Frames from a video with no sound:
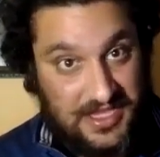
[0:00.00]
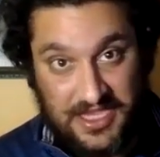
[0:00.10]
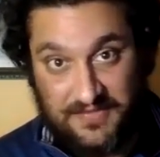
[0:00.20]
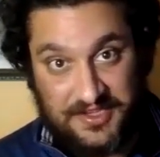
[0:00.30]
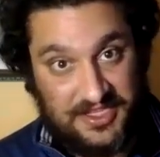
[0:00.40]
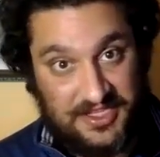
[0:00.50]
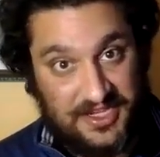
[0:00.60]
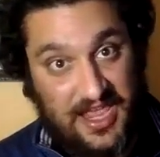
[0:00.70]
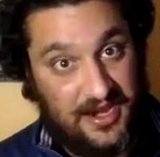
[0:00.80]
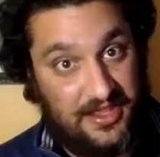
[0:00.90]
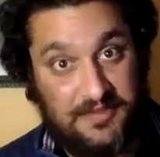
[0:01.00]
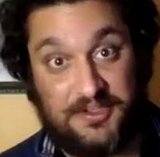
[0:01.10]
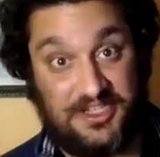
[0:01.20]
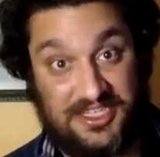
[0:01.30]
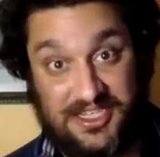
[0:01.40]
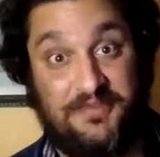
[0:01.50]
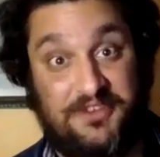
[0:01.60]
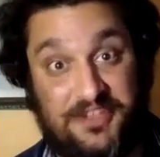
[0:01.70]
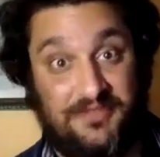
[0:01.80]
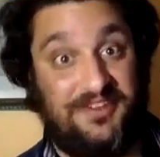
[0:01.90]
even today, and other
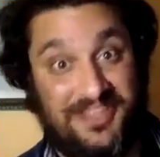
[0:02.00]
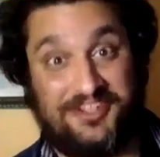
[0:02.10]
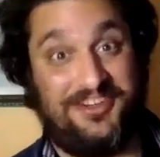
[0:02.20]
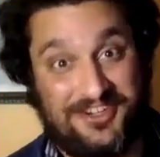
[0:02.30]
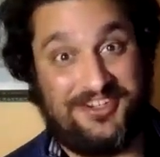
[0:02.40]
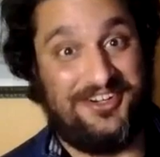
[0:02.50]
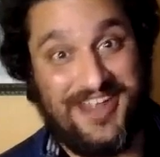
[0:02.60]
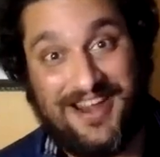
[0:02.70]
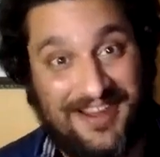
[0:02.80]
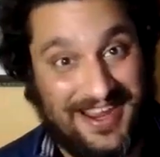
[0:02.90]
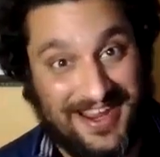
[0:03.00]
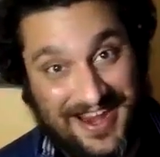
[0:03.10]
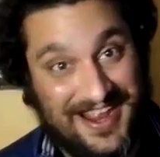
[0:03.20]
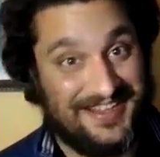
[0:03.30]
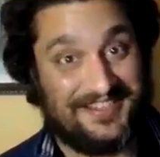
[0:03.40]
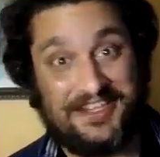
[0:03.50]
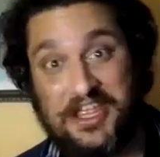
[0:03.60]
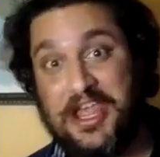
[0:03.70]
should not recognize.